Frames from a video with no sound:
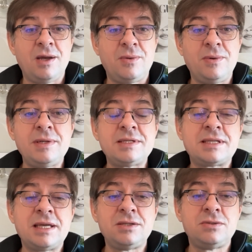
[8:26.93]
we will
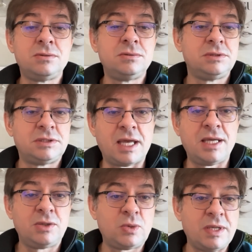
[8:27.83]
send you
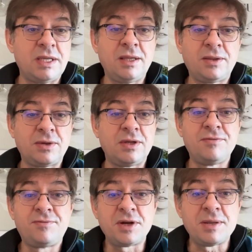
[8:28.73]
10, 20, 30,
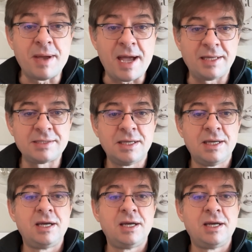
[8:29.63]
40 bags